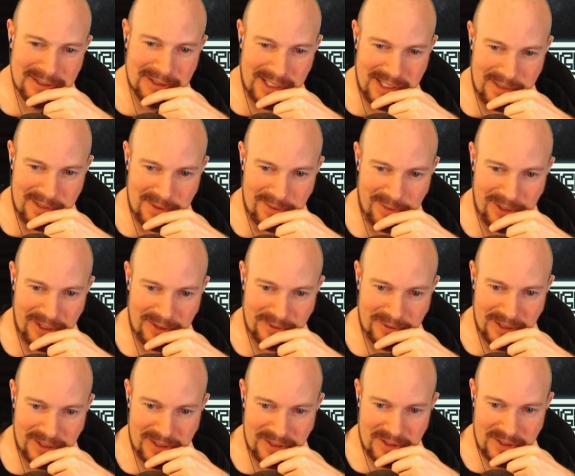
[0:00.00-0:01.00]
Seems weird.
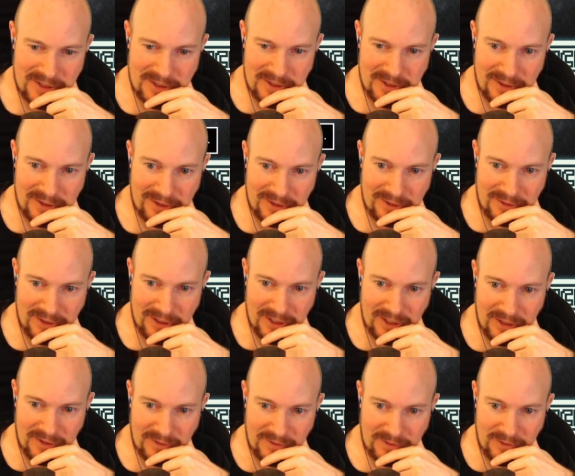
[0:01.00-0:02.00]
One, two,
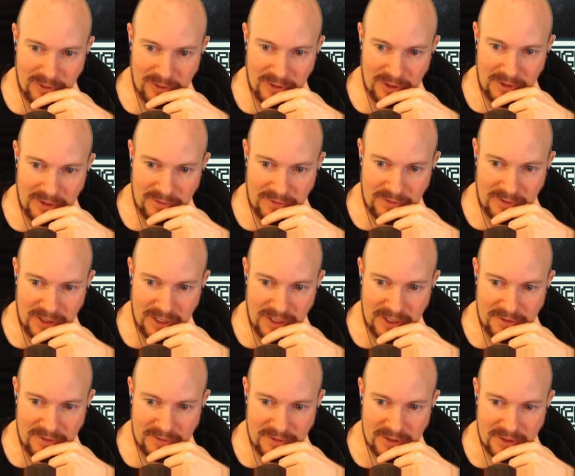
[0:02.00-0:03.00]
three, four,
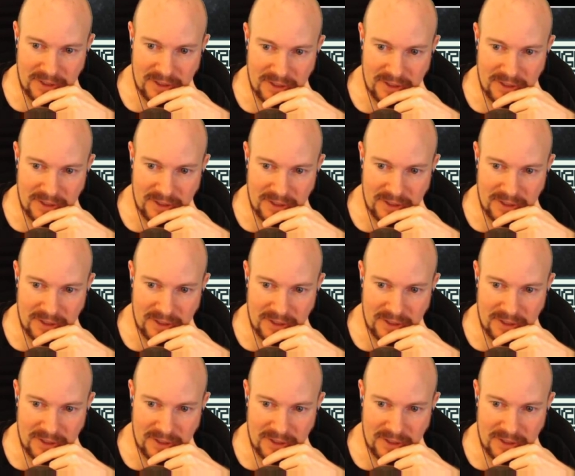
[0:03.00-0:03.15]
five.